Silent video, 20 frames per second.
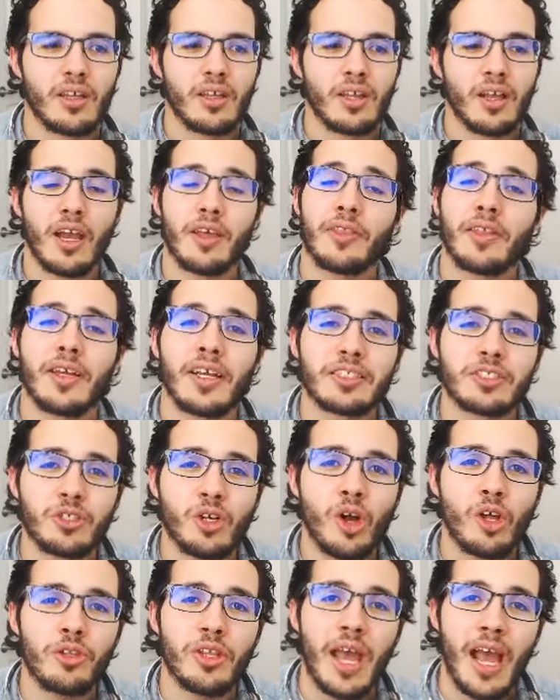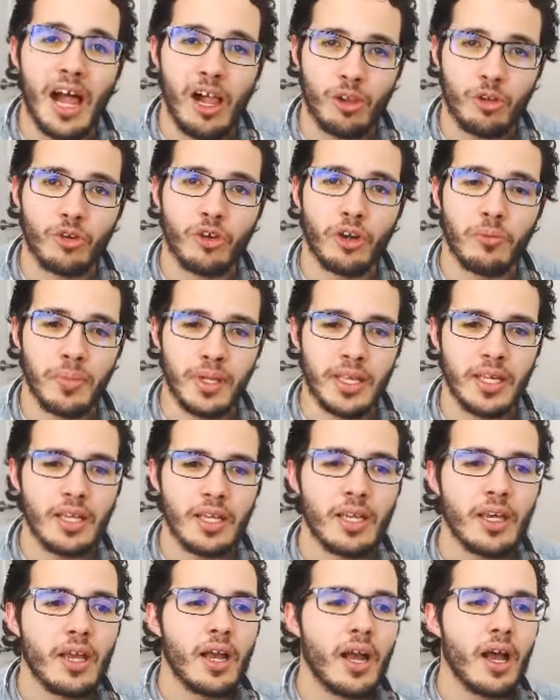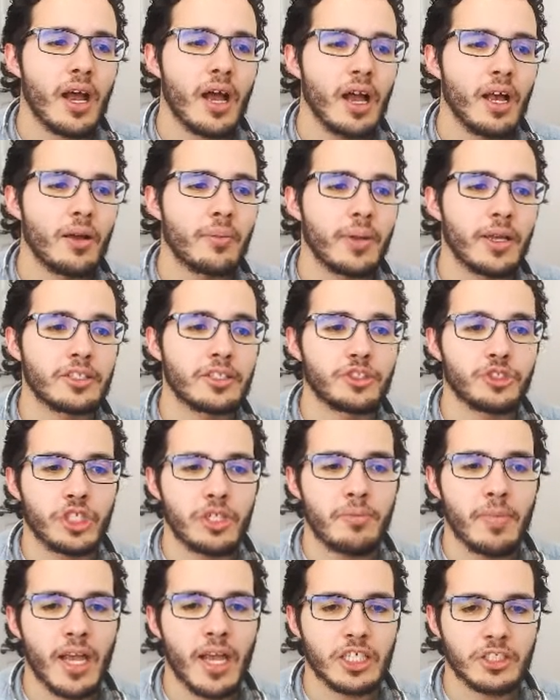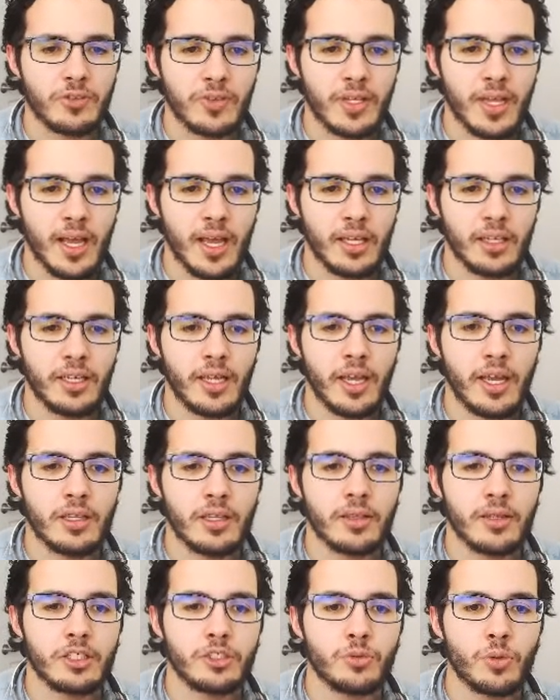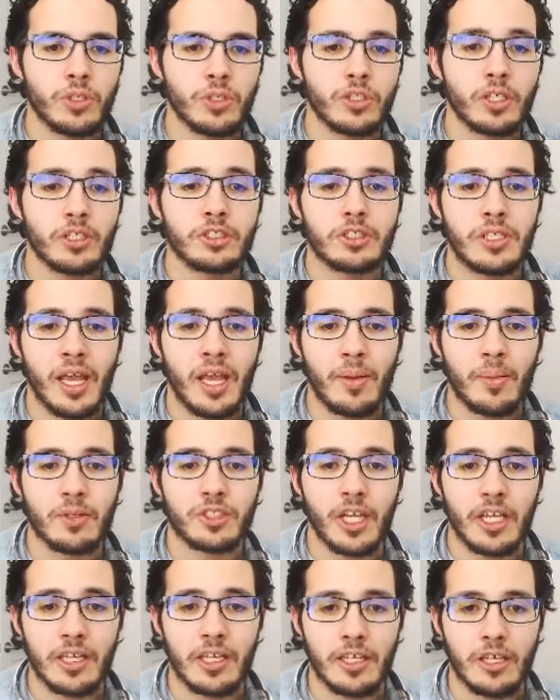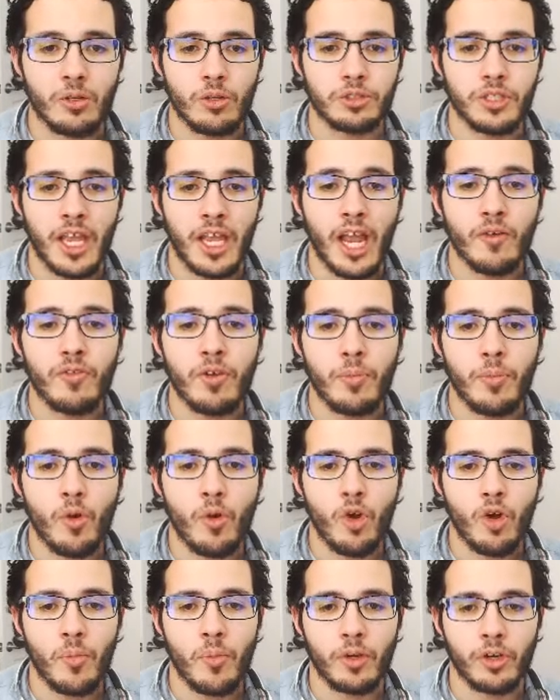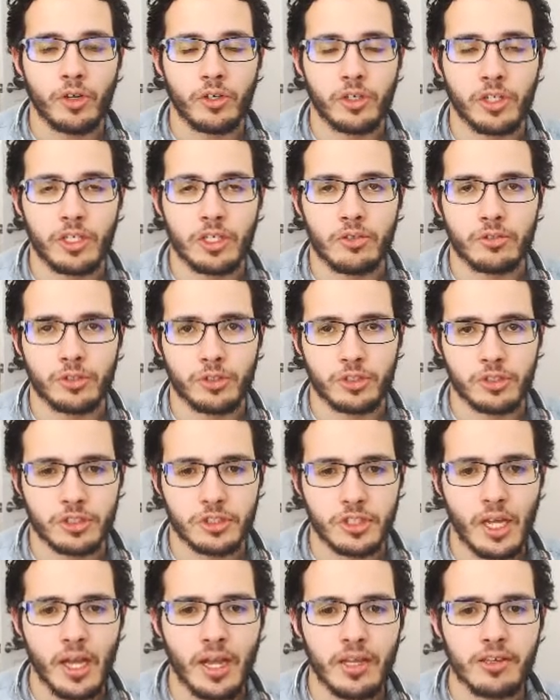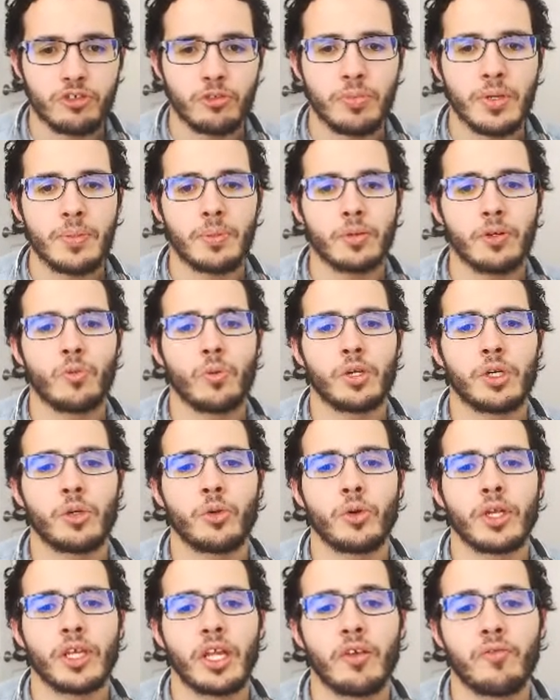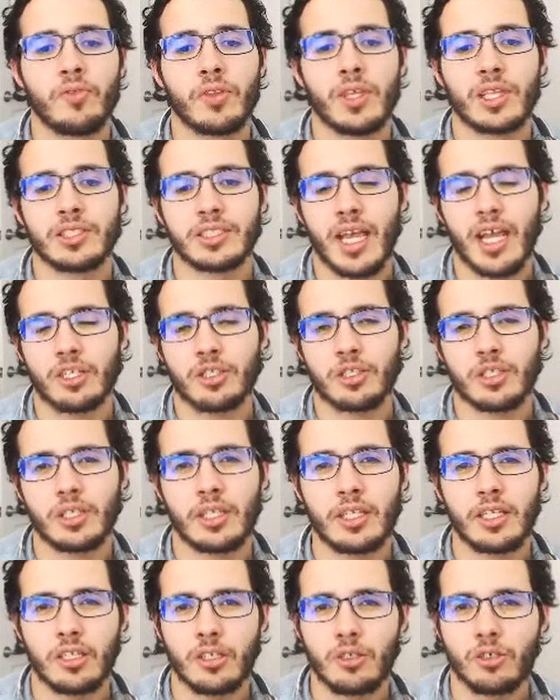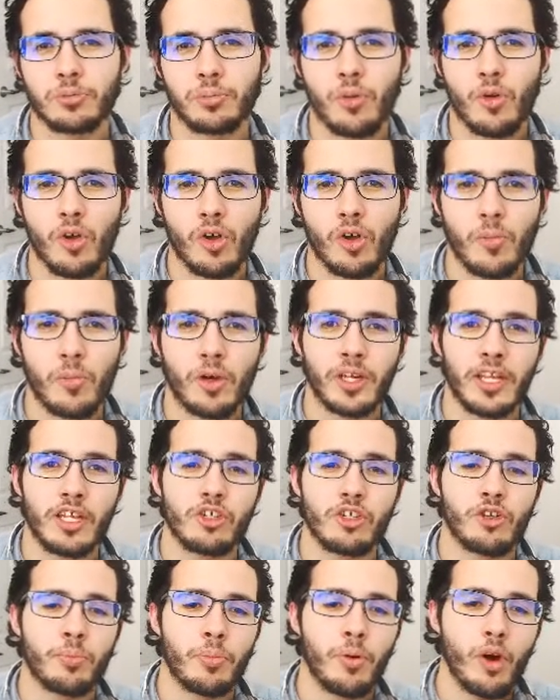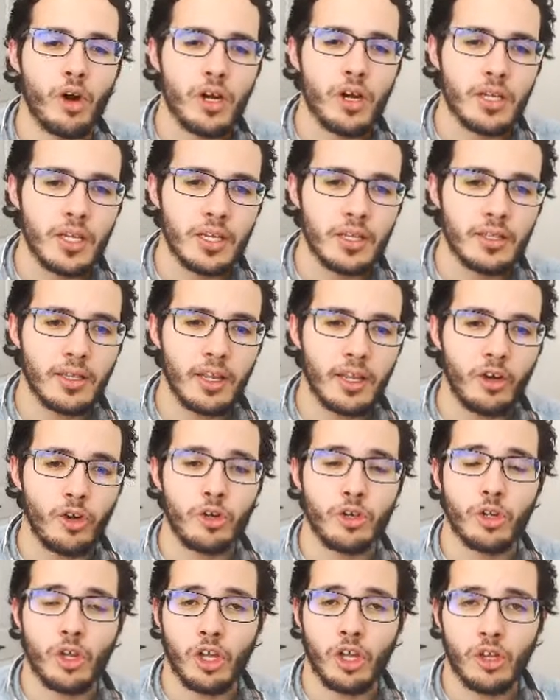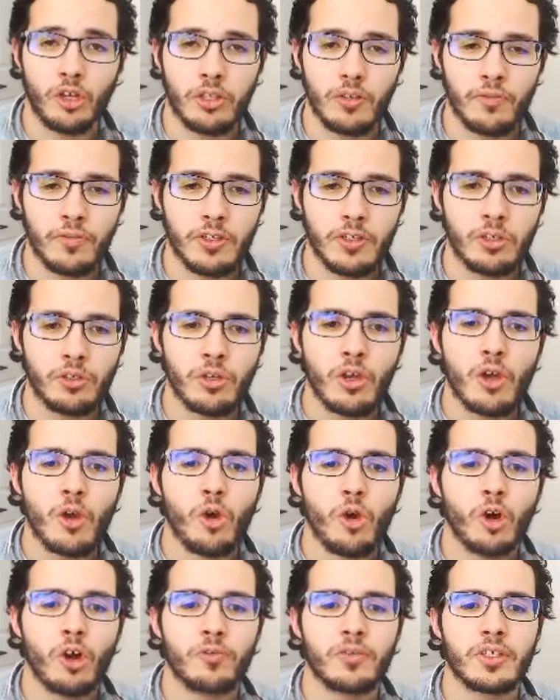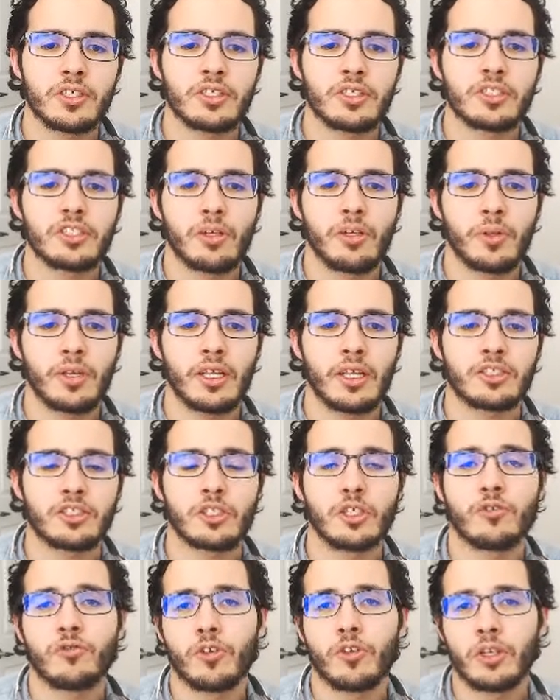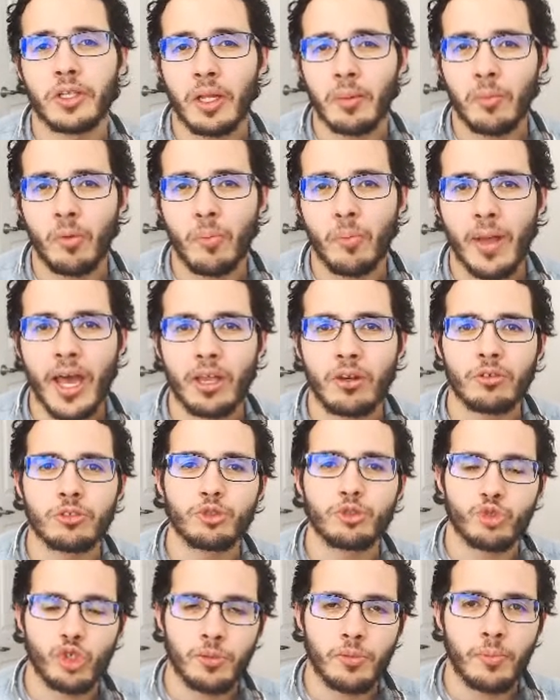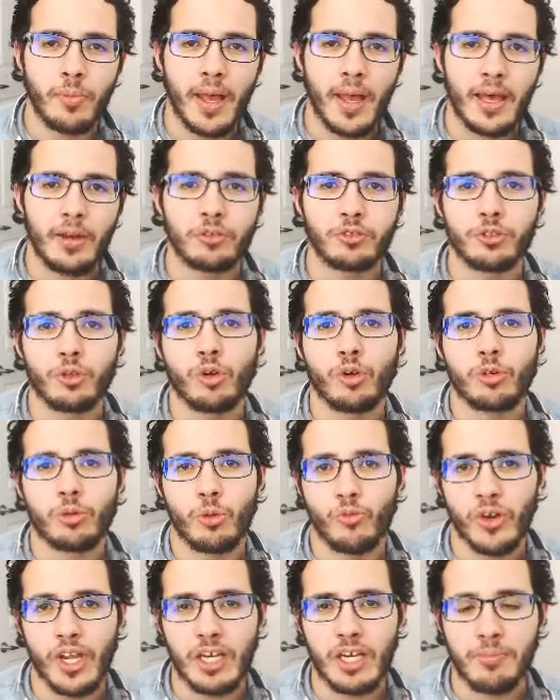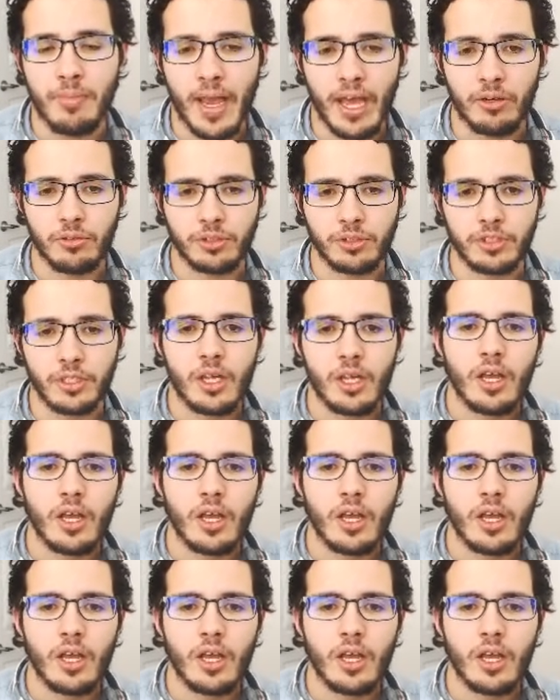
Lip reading: I think it's called Alchemy. It's G-Max Finale, and this one does damage and heals every Pokemon on the user's side. So people are wondering if this actually heals Pokemon in your party that are not on the field, or if this is something that's good for double battles, triple battles, or the raid battles.